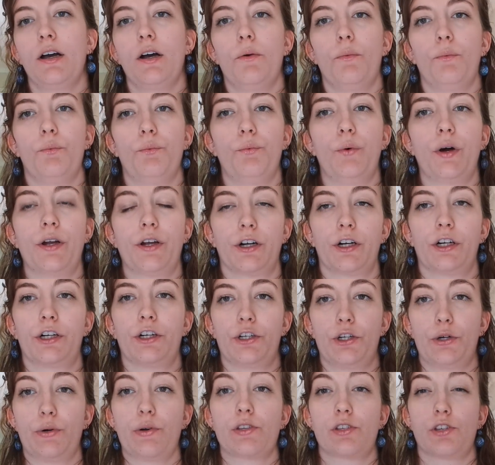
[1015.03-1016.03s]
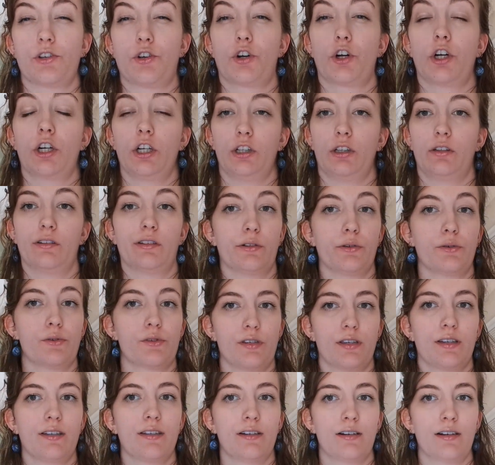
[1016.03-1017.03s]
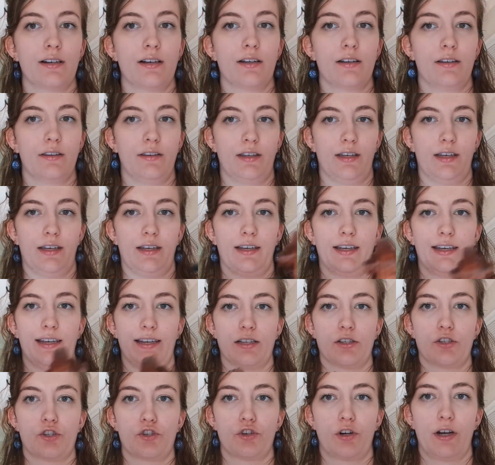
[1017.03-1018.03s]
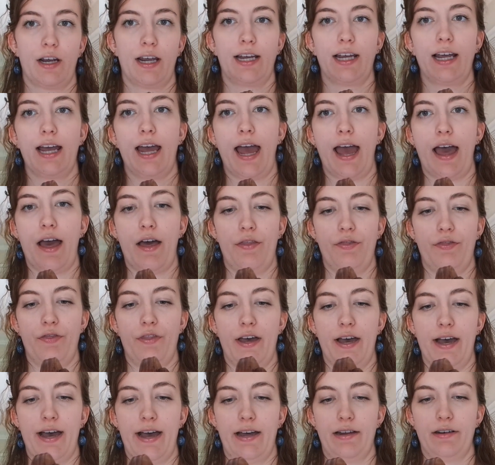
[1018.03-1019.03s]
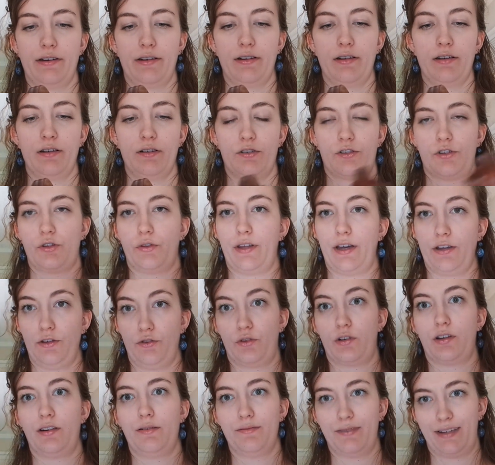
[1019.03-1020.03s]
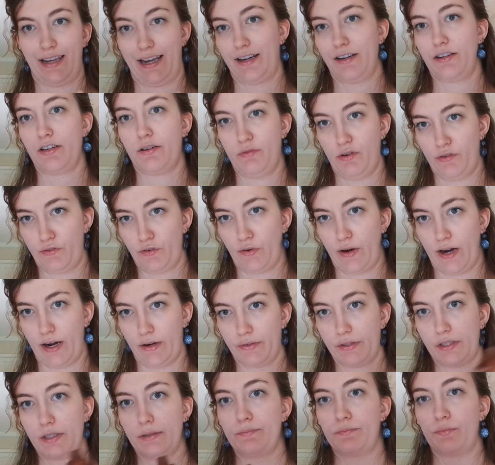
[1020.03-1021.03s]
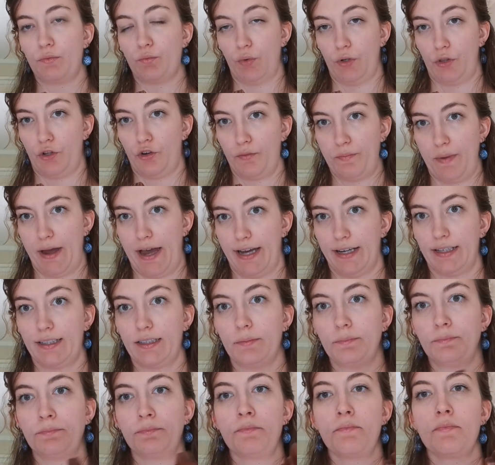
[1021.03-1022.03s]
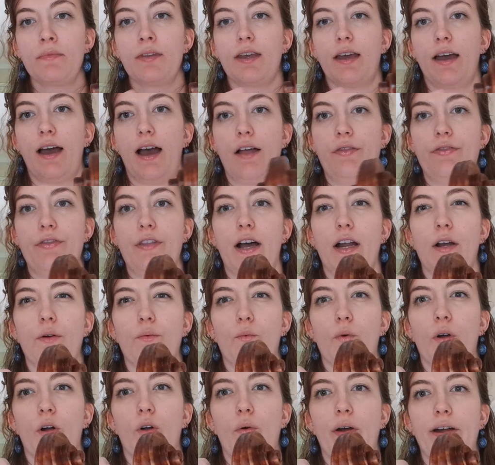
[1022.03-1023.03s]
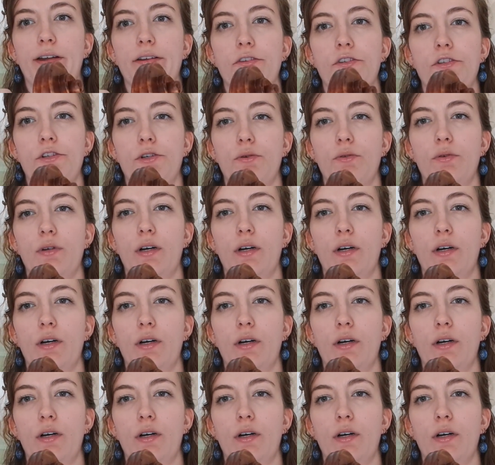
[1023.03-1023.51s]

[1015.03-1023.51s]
What you're going to do is you're going to loosen the E string, and then so that you can get it to move around with your peg. And then we're going to